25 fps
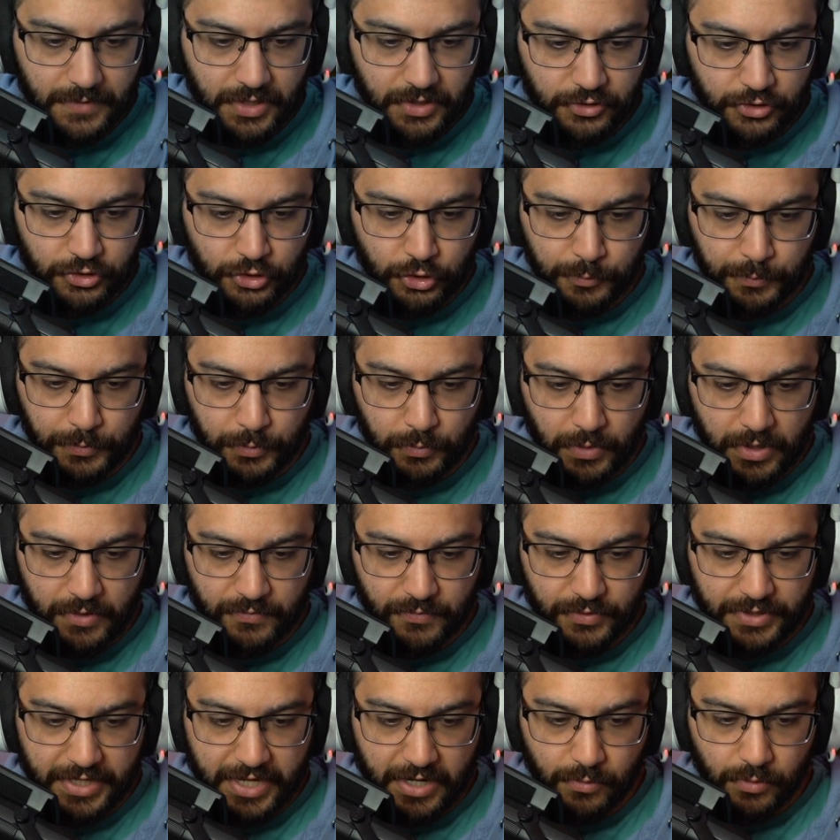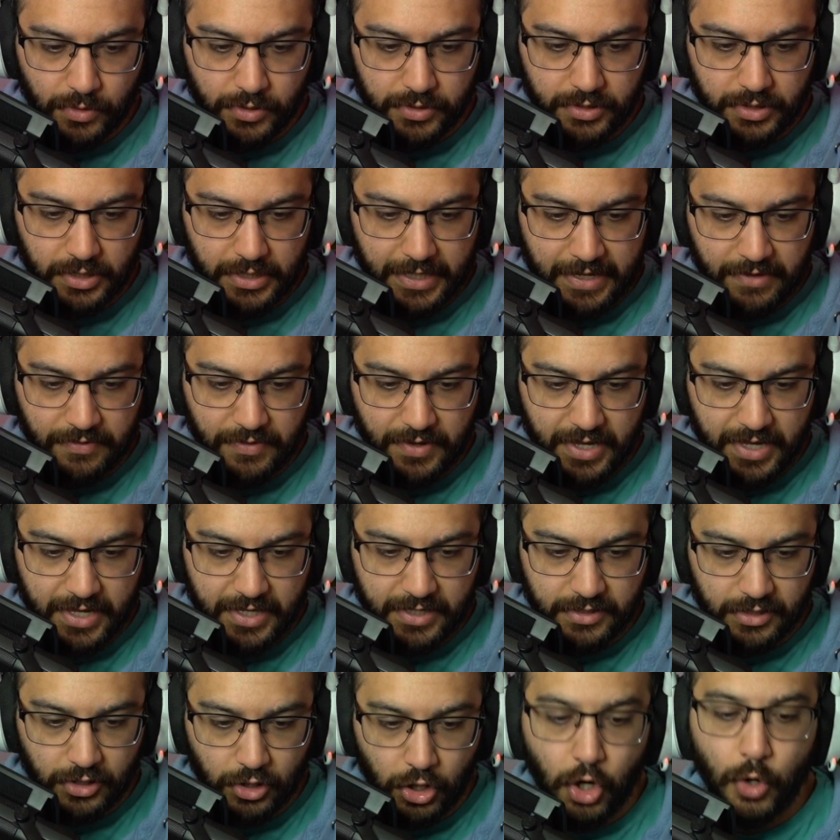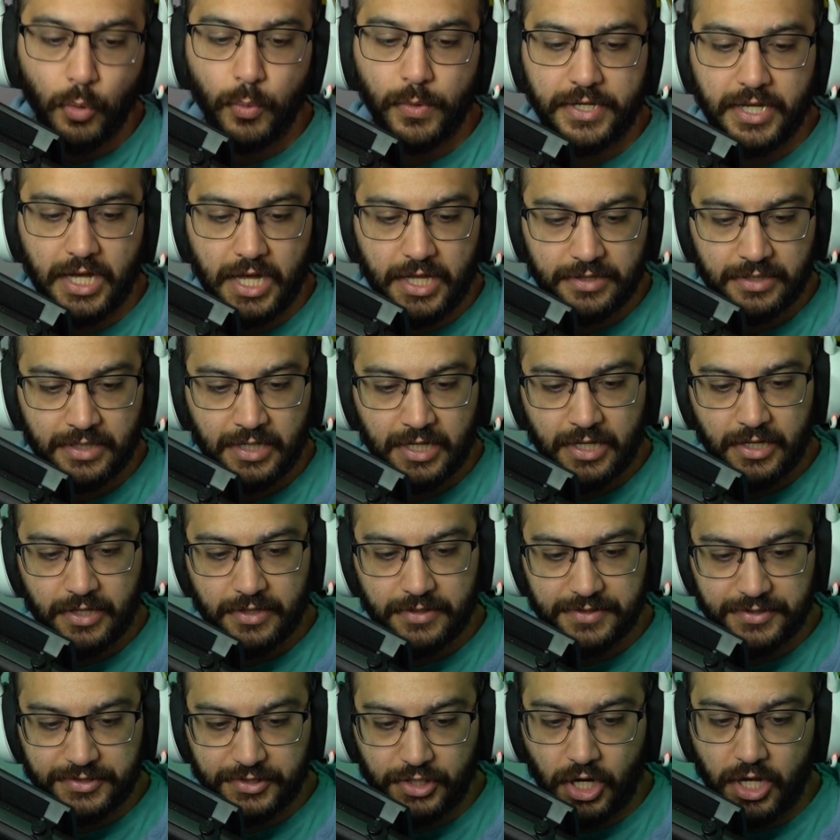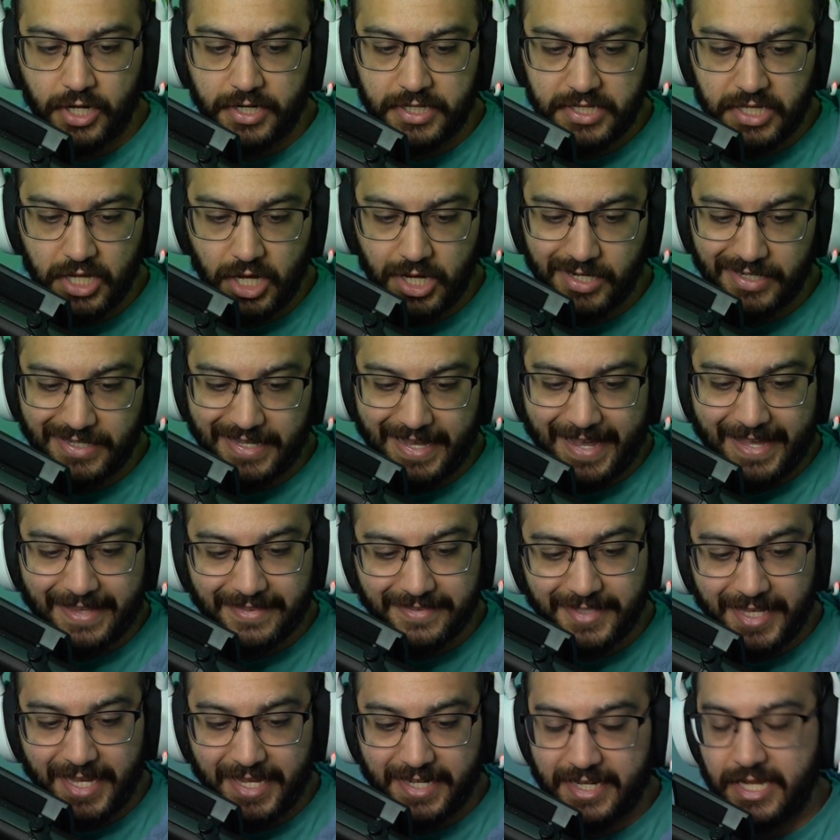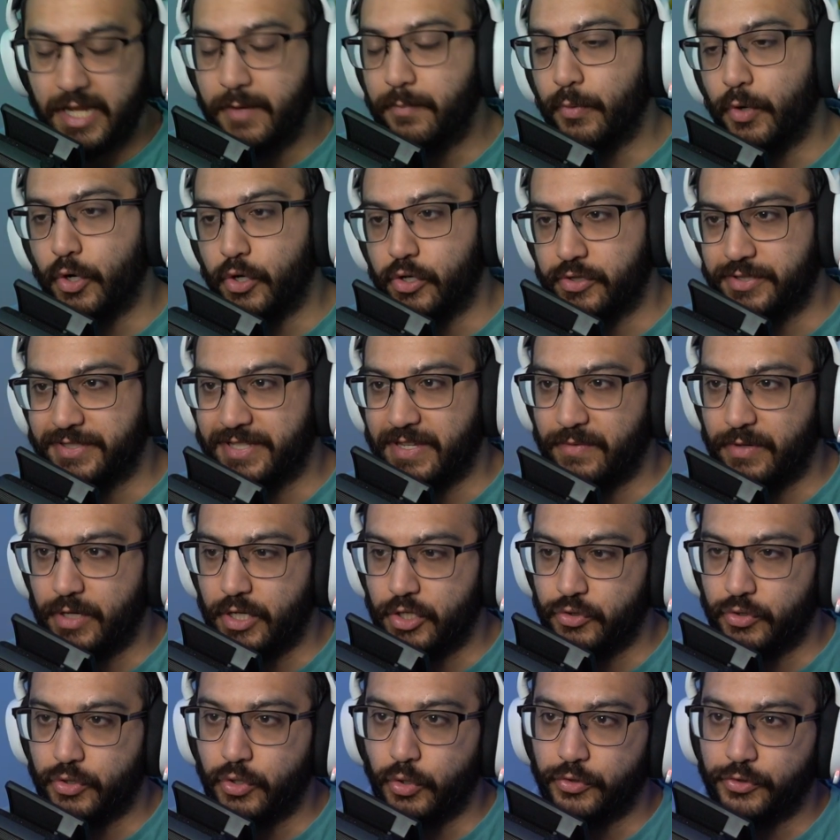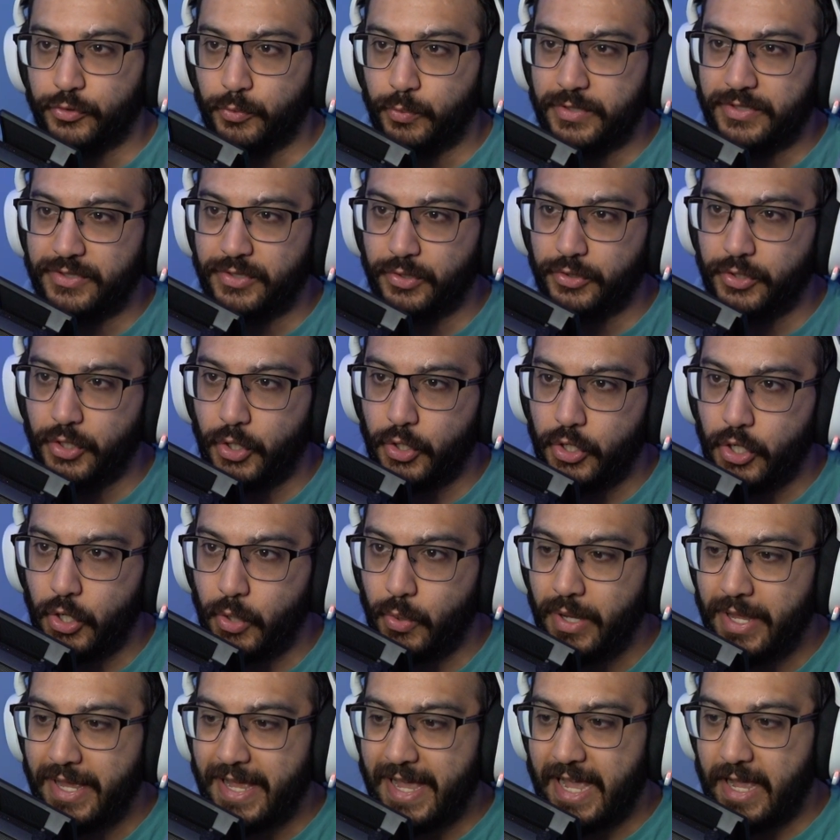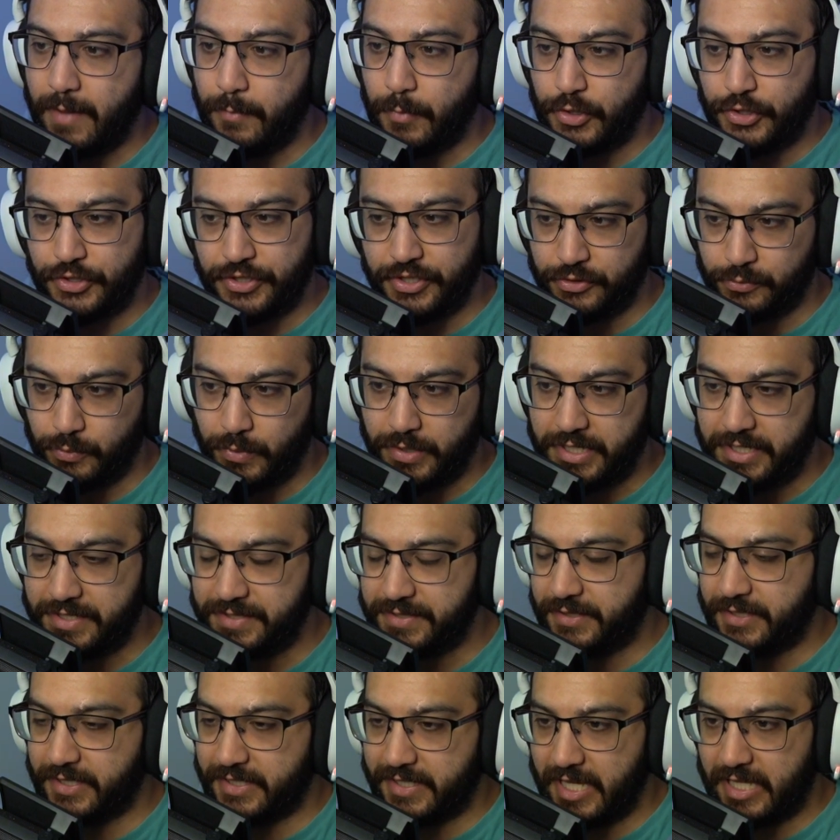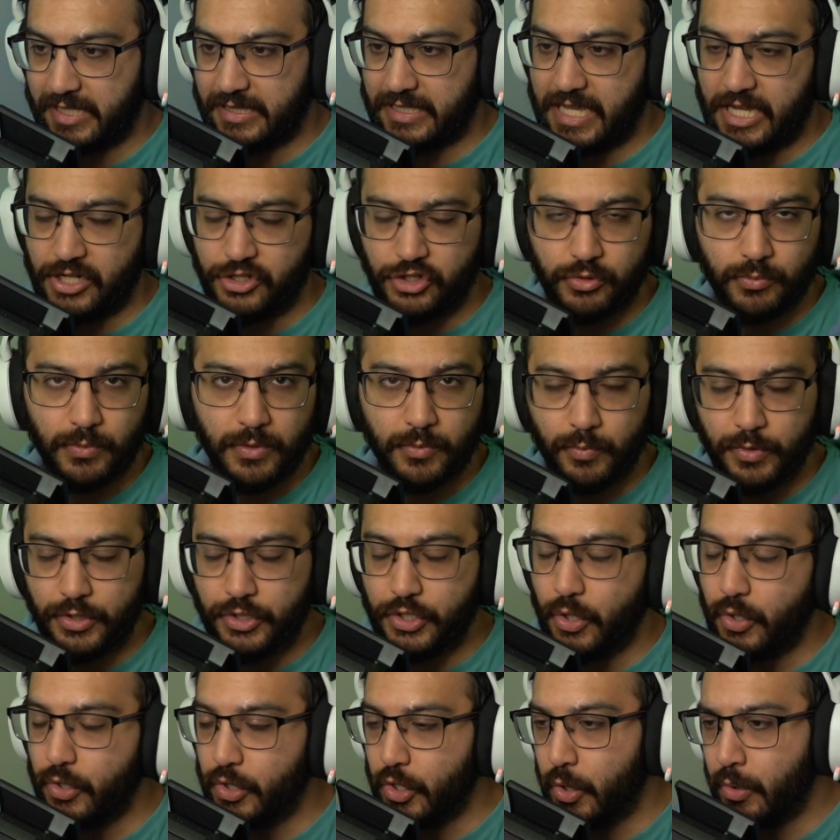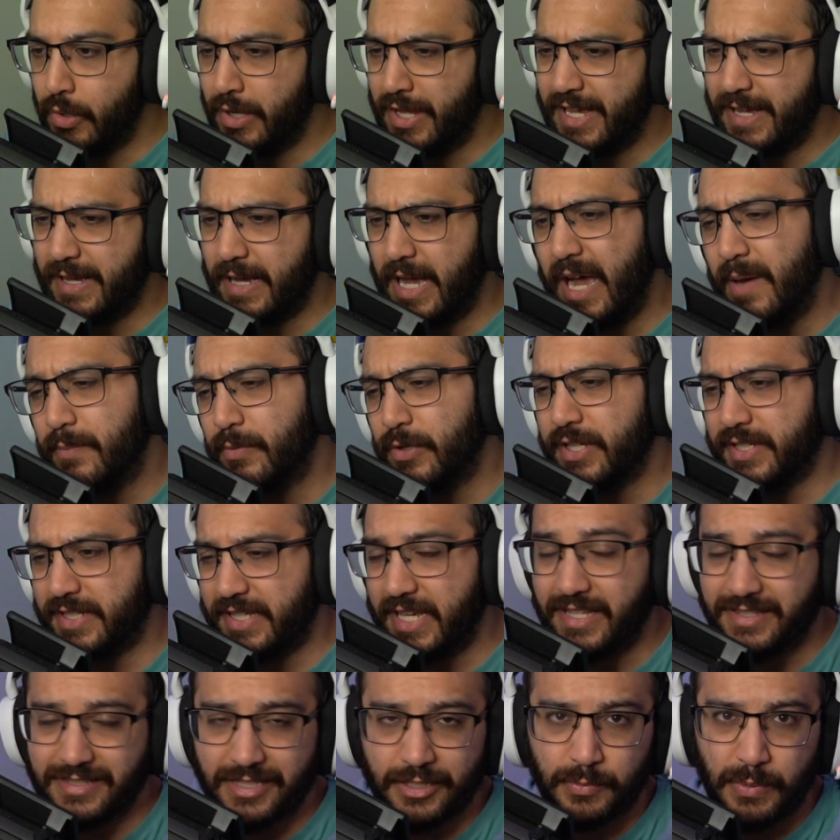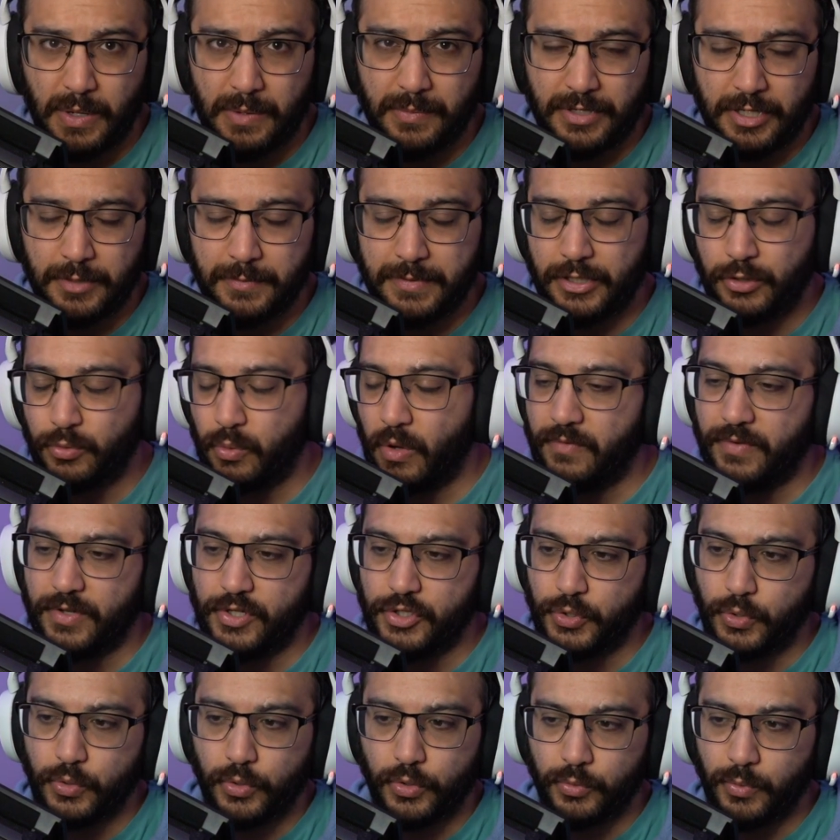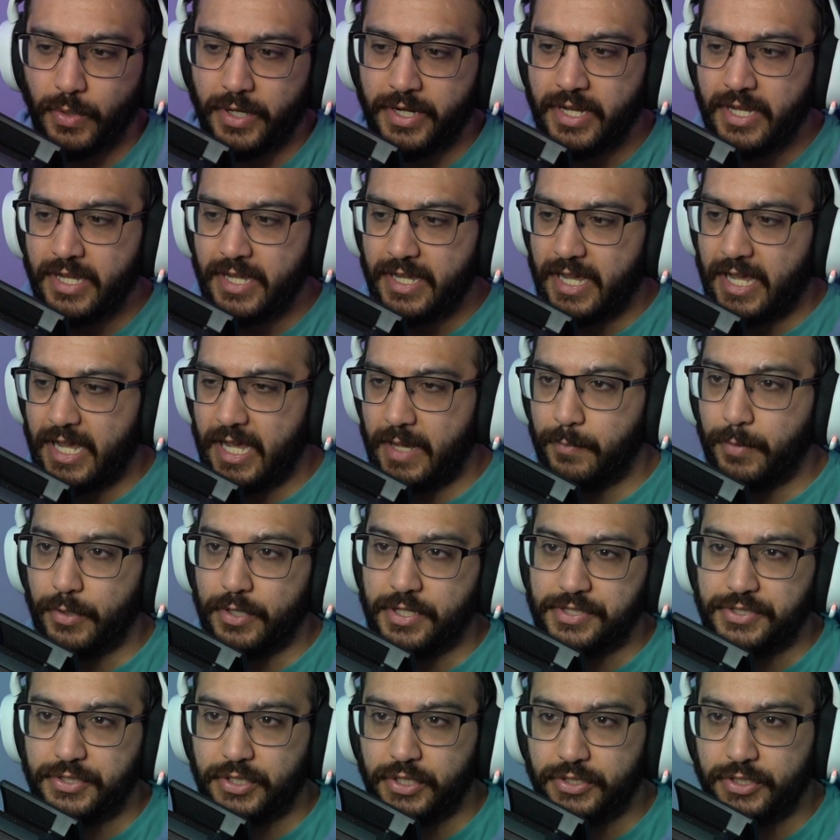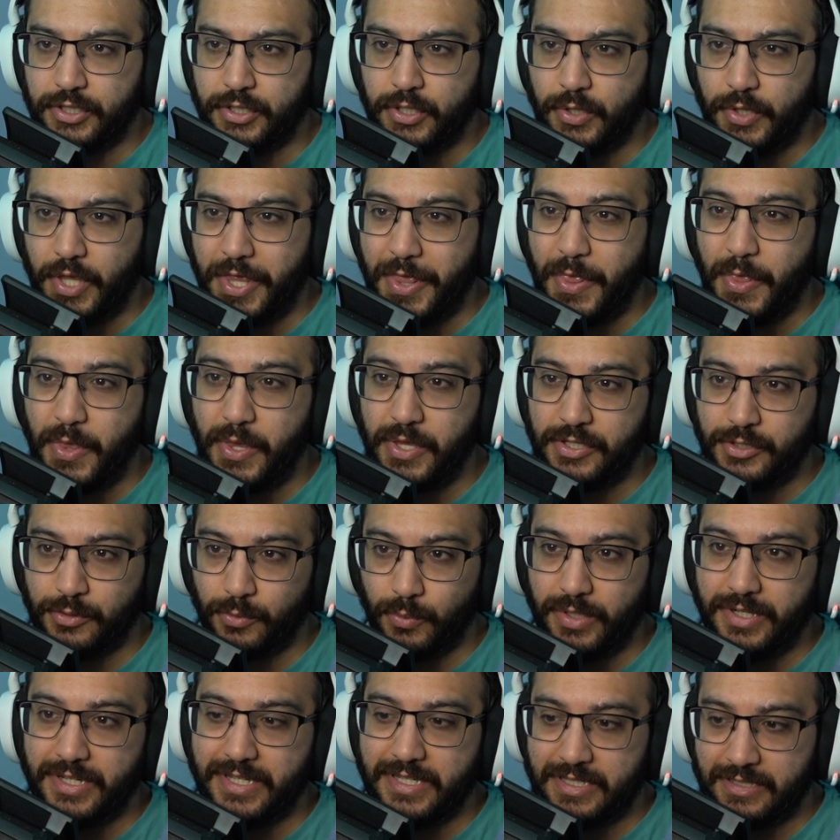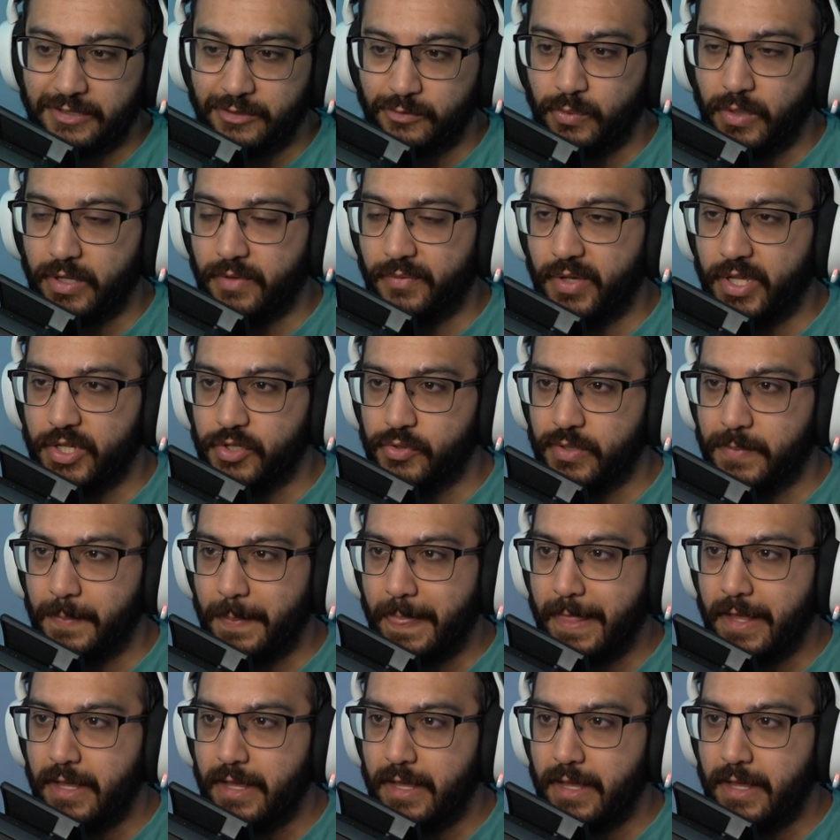Super rare for that one. And then we got Scotty Young and Dan Hip are 700 gold. So we still don't know how much this one is. The Ken Lashley one, we don't know. I'm going to guess it's probably going to be a 1200 gold one. But it's good to know that this one is 1200.